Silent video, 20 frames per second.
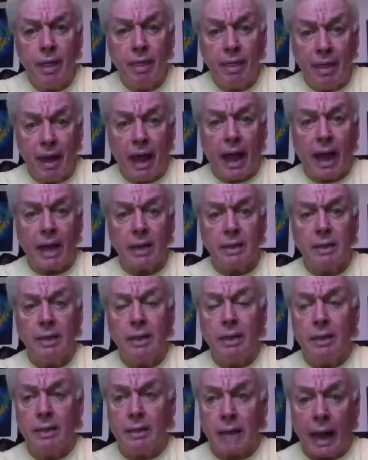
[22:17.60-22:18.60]
That
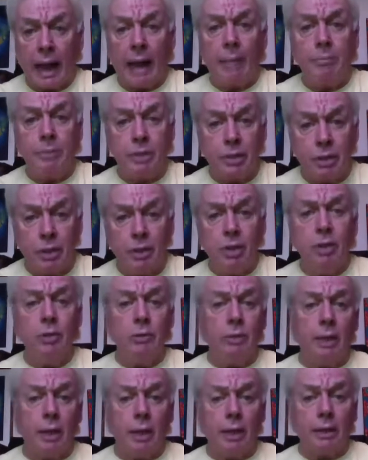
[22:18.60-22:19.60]
is
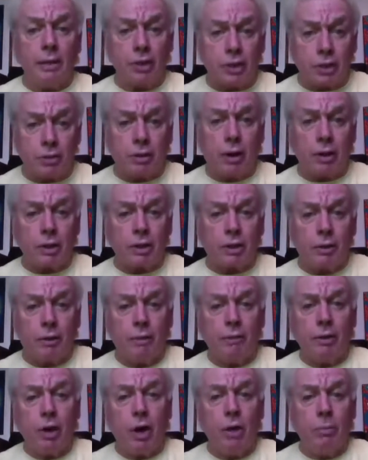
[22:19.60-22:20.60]
absolutely the structure
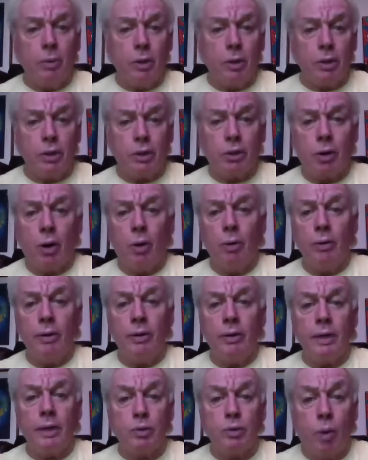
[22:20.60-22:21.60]
of global control
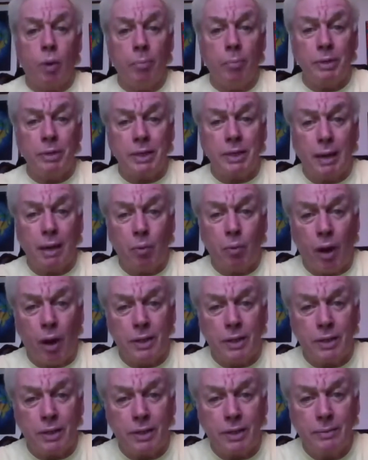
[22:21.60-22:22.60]
that this 1%
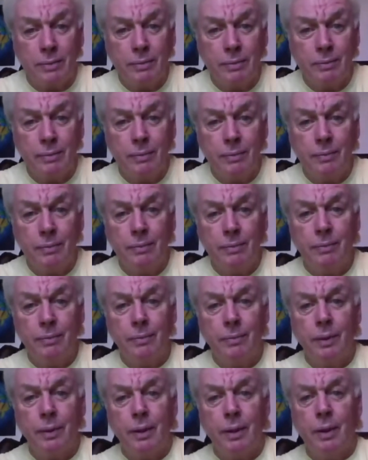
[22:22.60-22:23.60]
wants.
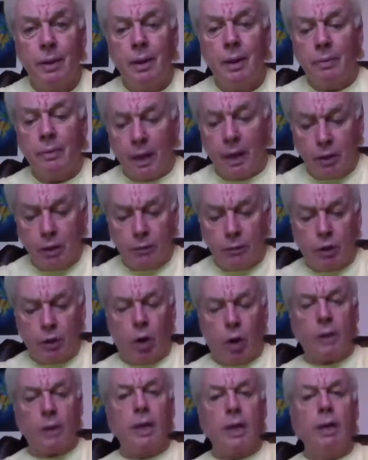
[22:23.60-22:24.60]
Then you've
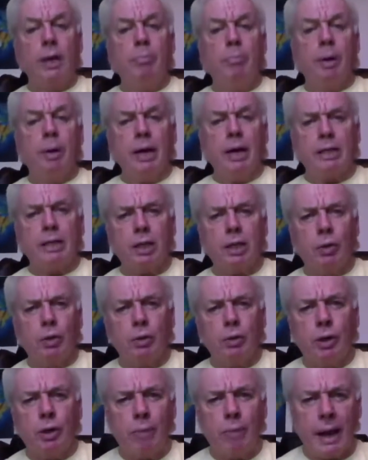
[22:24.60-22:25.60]
got political
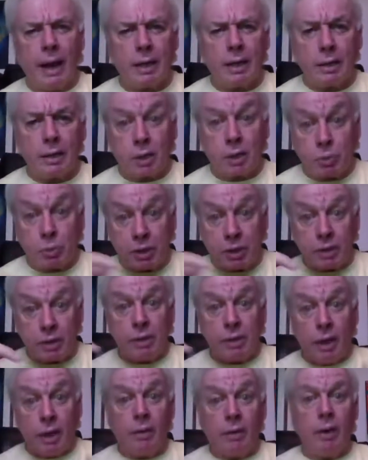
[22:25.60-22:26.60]
correctness, which is
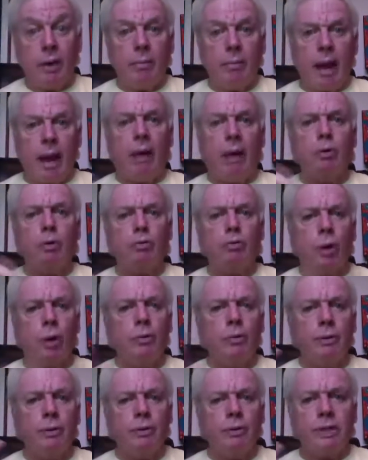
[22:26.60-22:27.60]
another
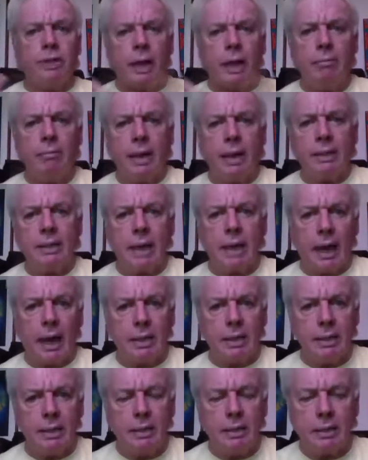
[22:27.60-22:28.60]
outgrowth of the same
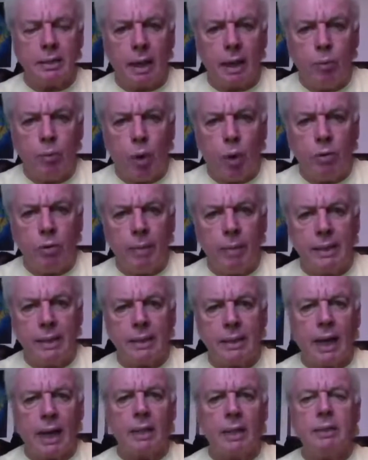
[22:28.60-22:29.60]
mentality, the same woke
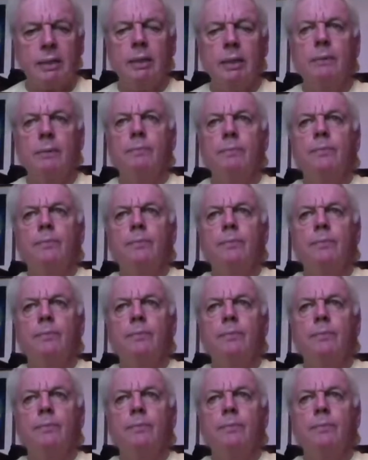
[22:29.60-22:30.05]
mentality.